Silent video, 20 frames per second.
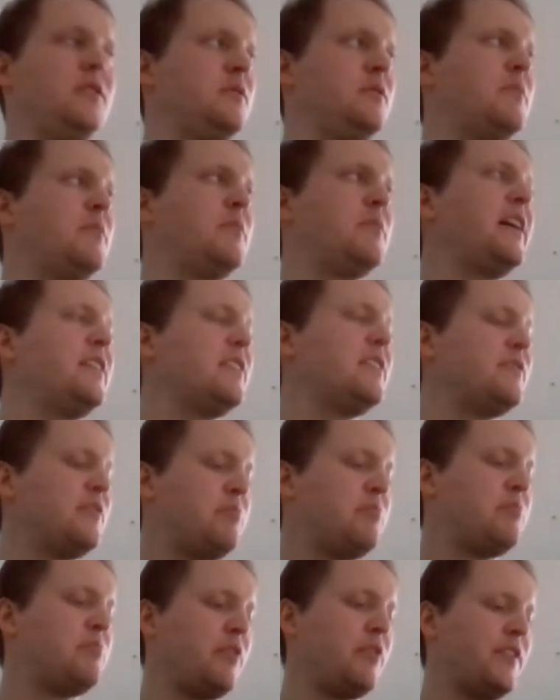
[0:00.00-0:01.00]
My
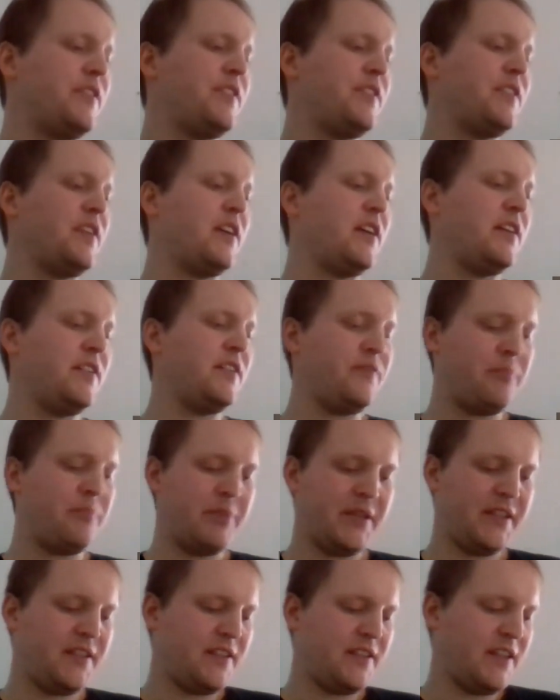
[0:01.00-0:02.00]
high-level points
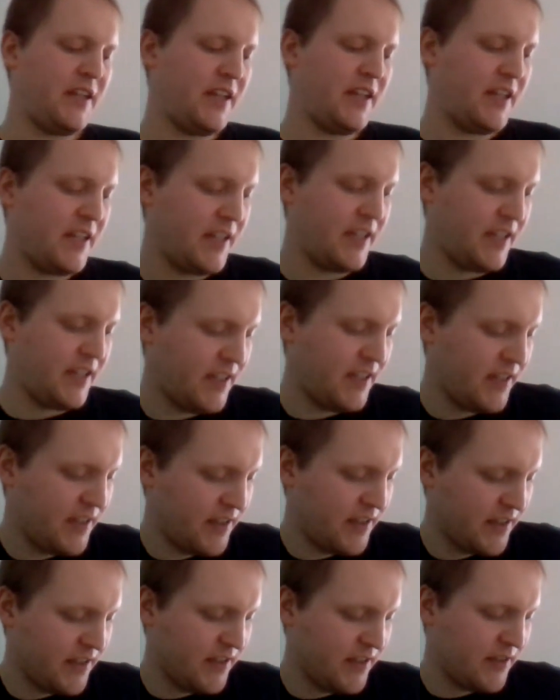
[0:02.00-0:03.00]
have been
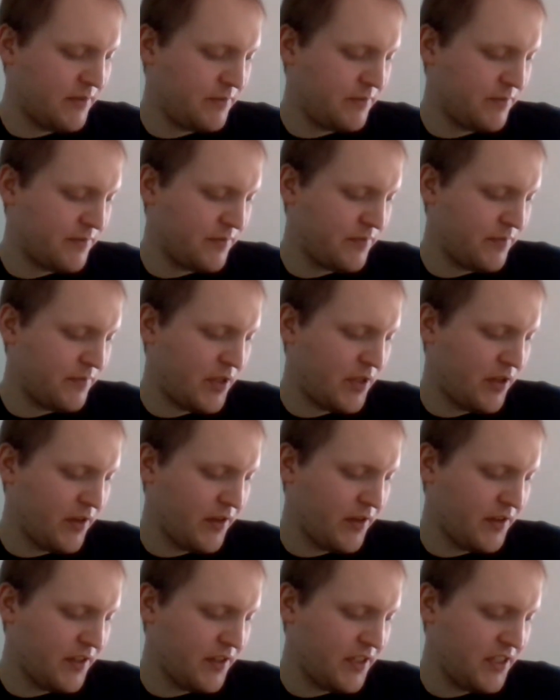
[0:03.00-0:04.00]

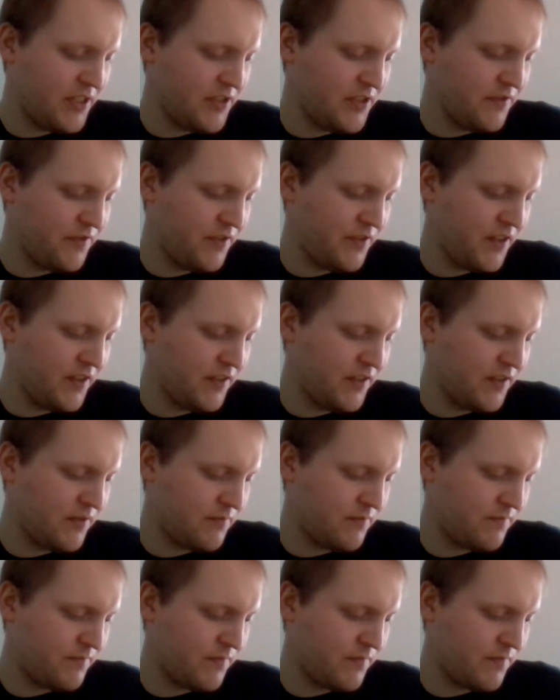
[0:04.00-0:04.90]
authentication fix,